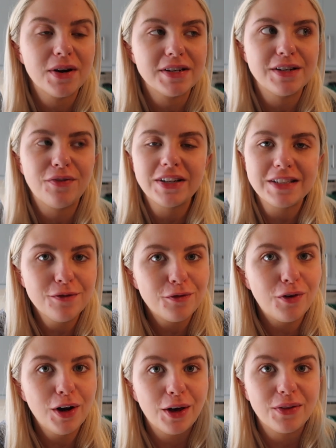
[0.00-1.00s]
Whereas if I didn't
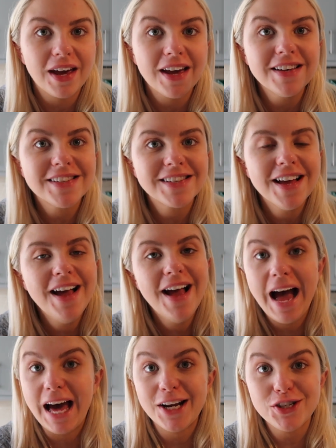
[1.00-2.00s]
follow this
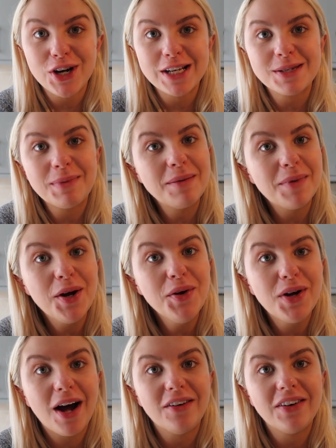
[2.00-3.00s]
and I tried to make my
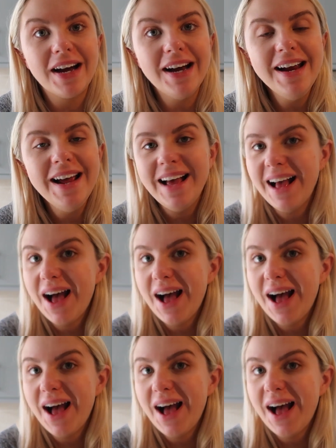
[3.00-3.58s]
own curry,